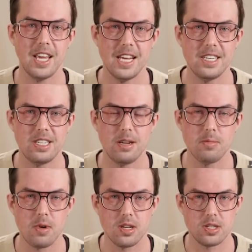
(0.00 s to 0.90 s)
18
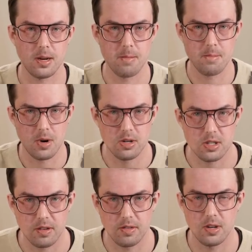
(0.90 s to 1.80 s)
months in
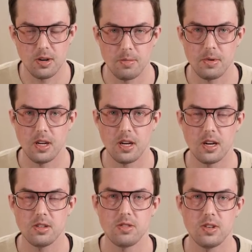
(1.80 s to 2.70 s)
most of the European
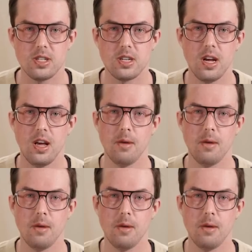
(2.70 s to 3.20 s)
countries